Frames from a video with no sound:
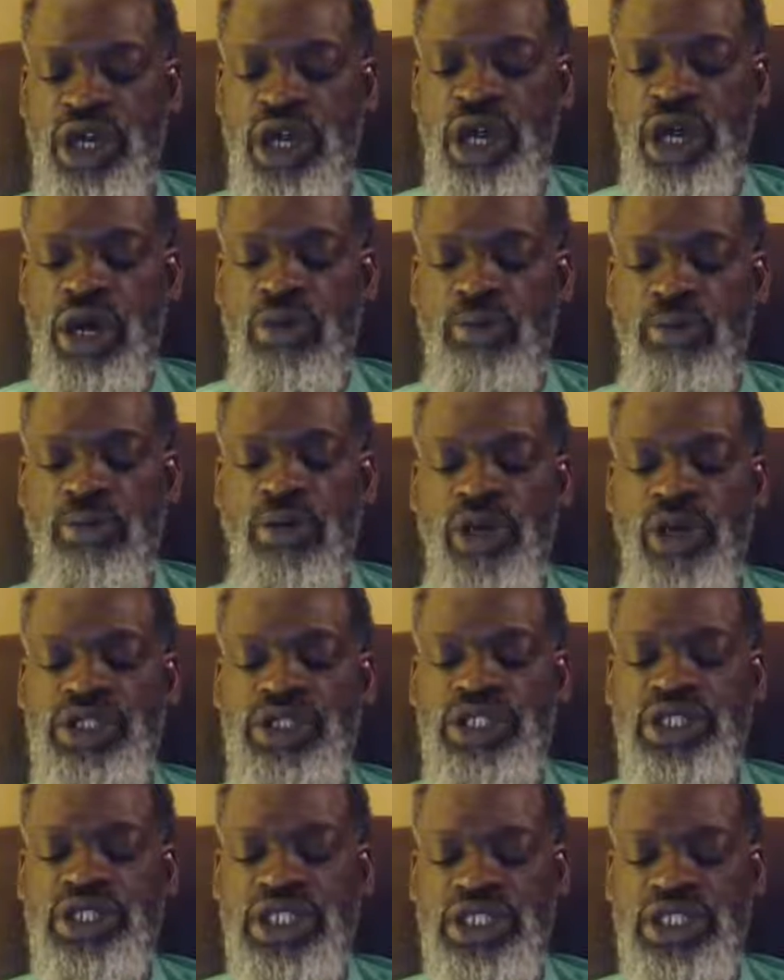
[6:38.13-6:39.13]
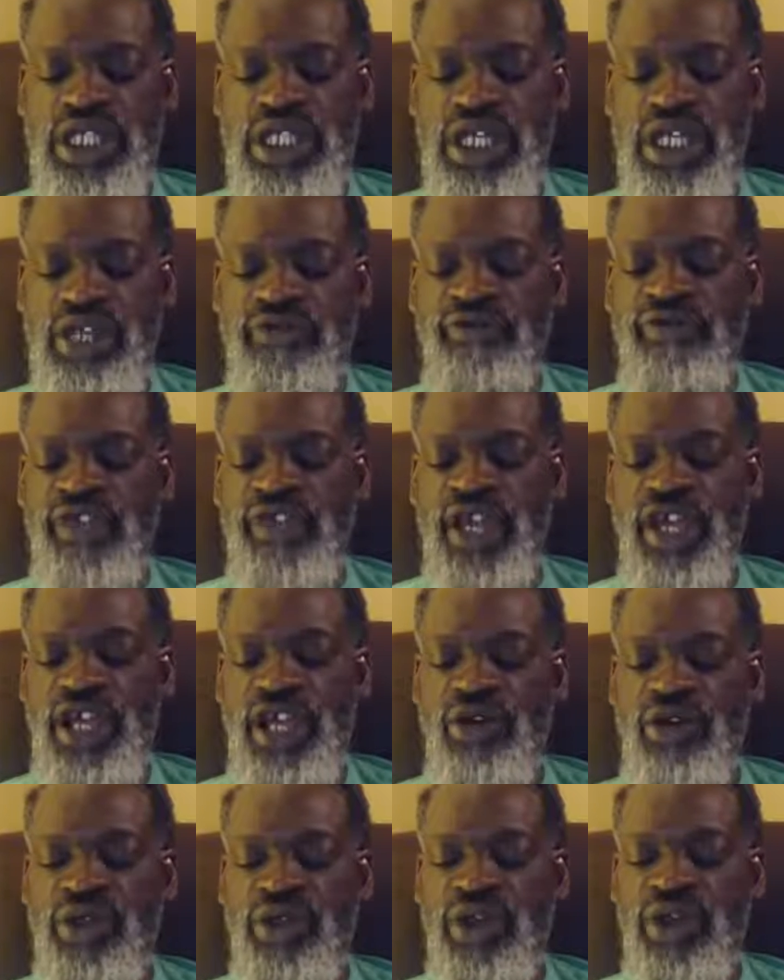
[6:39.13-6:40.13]
mercilessly feed on
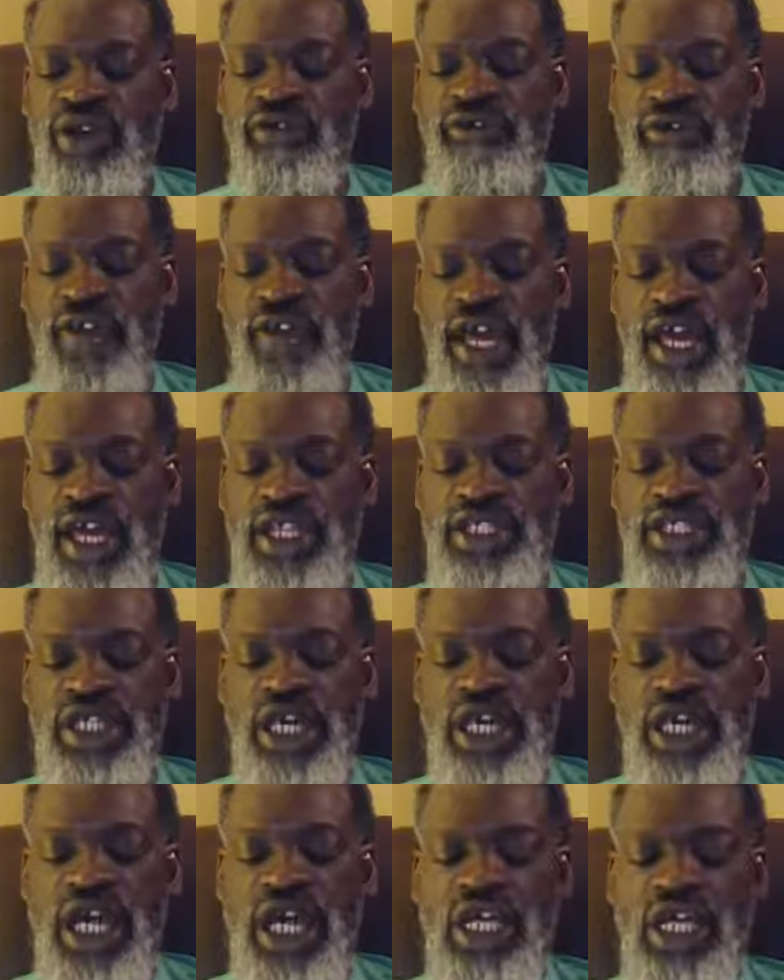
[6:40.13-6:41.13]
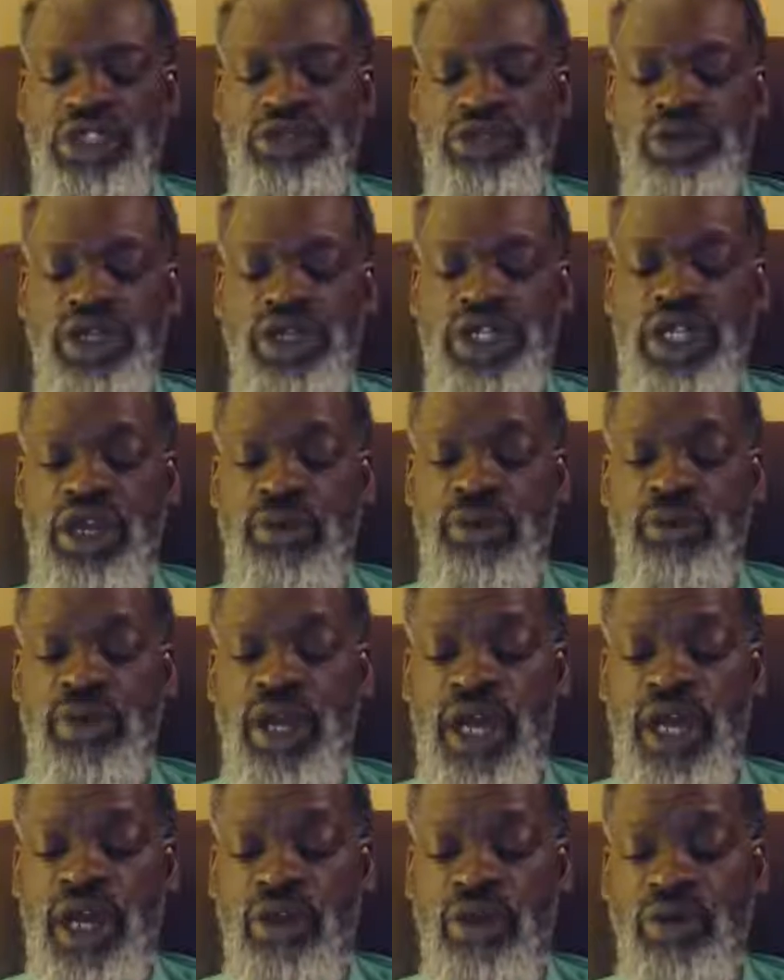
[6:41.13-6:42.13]
their flesh and drink their
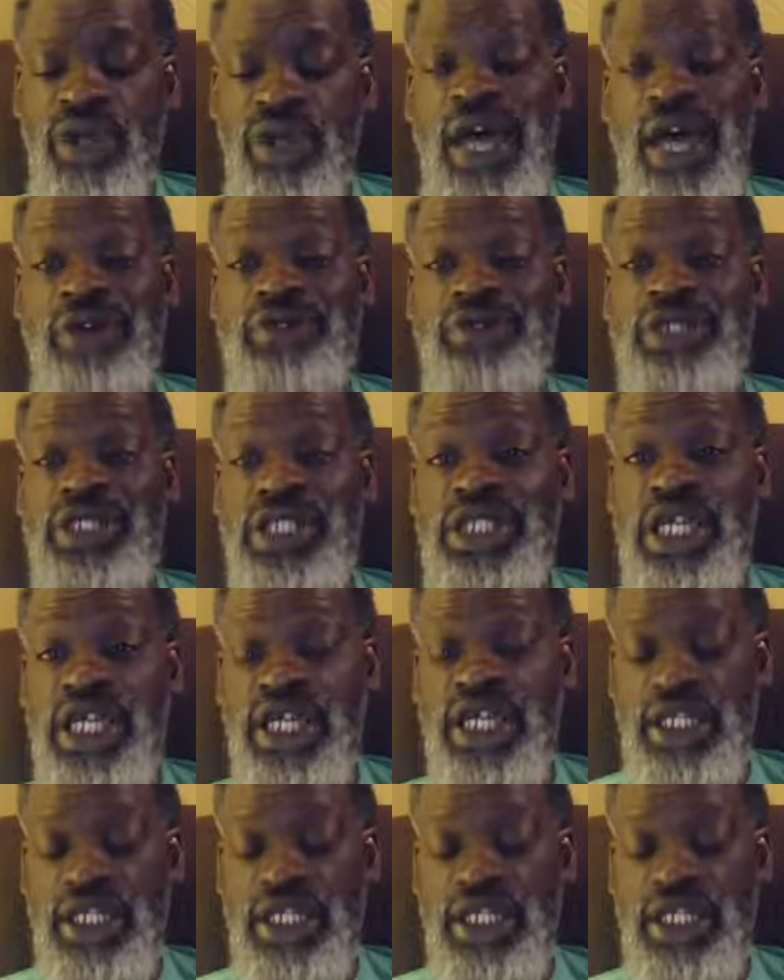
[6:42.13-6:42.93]
blood without stint.